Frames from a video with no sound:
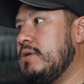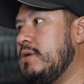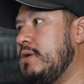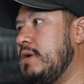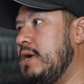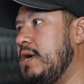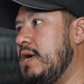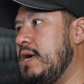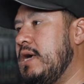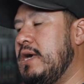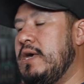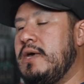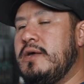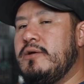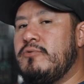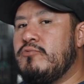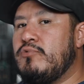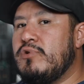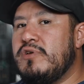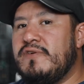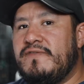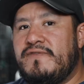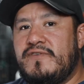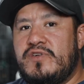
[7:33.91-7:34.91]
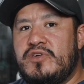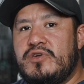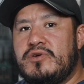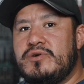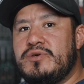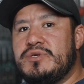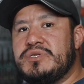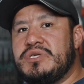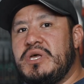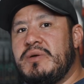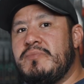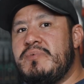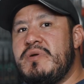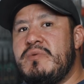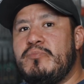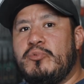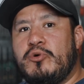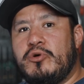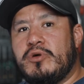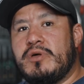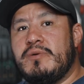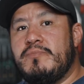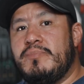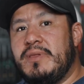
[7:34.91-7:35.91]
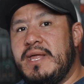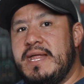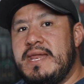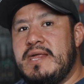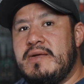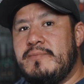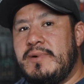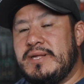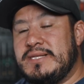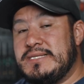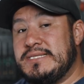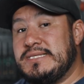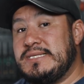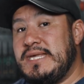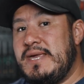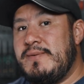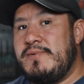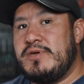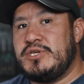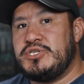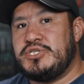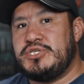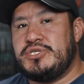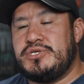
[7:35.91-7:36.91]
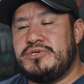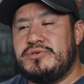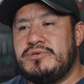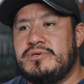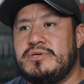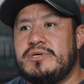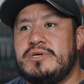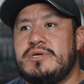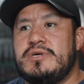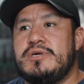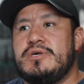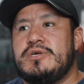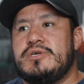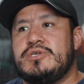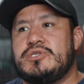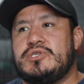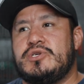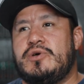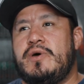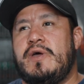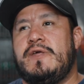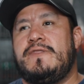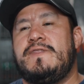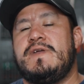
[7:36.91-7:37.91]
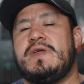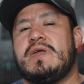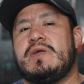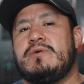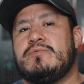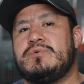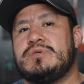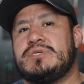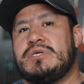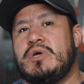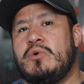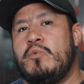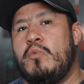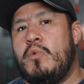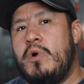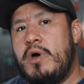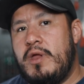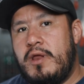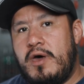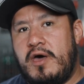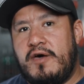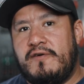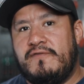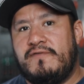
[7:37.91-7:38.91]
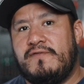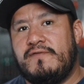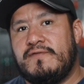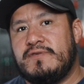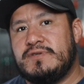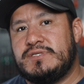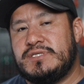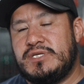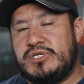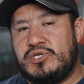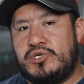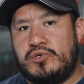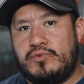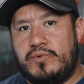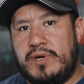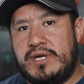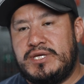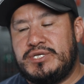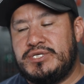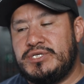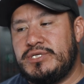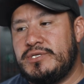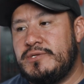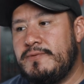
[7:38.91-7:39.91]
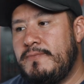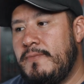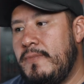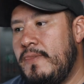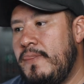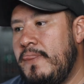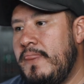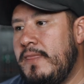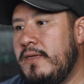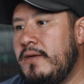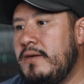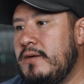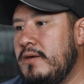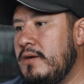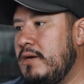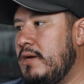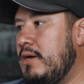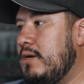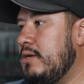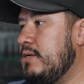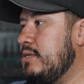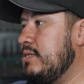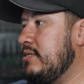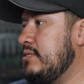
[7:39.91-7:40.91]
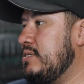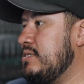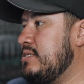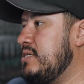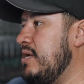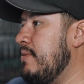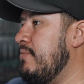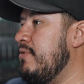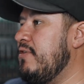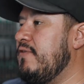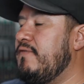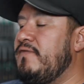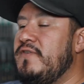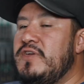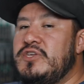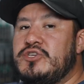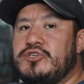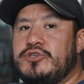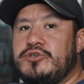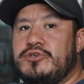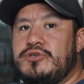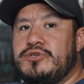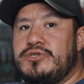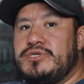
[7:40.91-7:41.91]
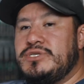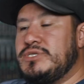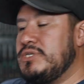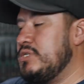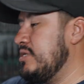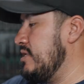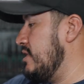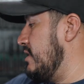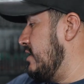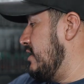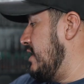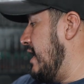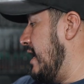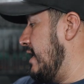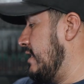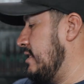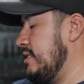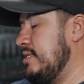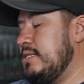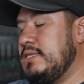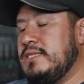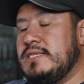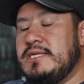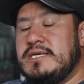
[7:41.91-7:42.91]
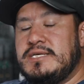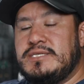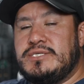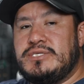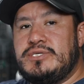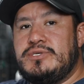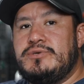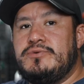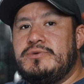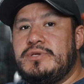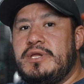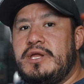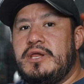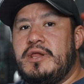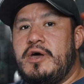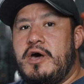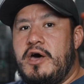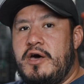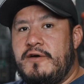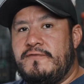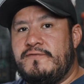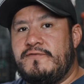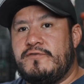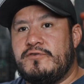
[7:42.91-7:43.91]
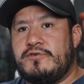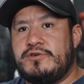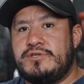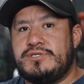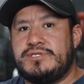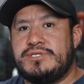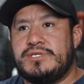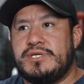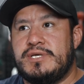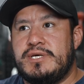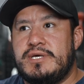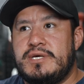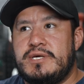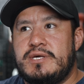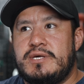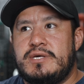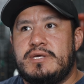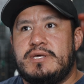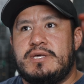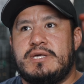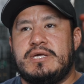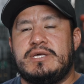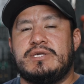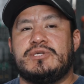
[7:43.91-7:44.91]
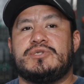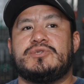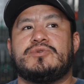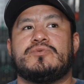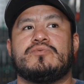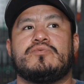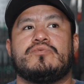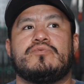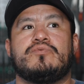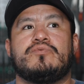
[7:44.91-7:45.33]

reviews on people complaining about the same issue. So I think it was a one-off situation. Some of the features that this unit offers is